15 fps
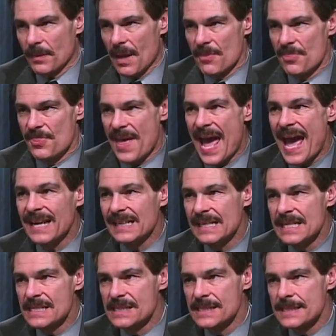That
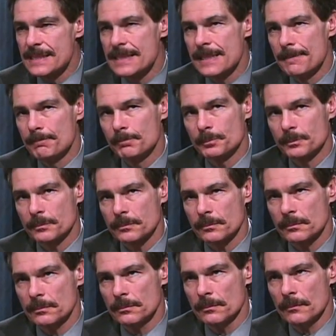isn't
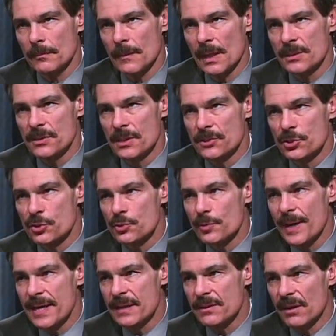
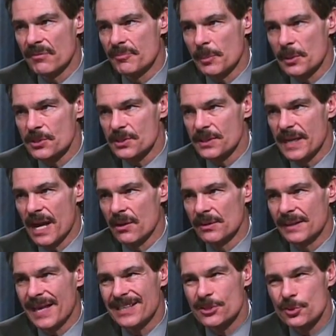strength of personality,
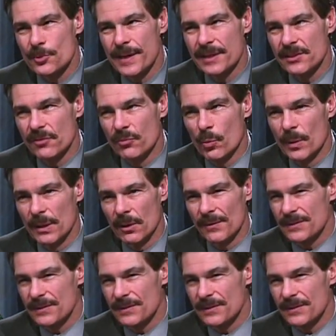that's strength of will.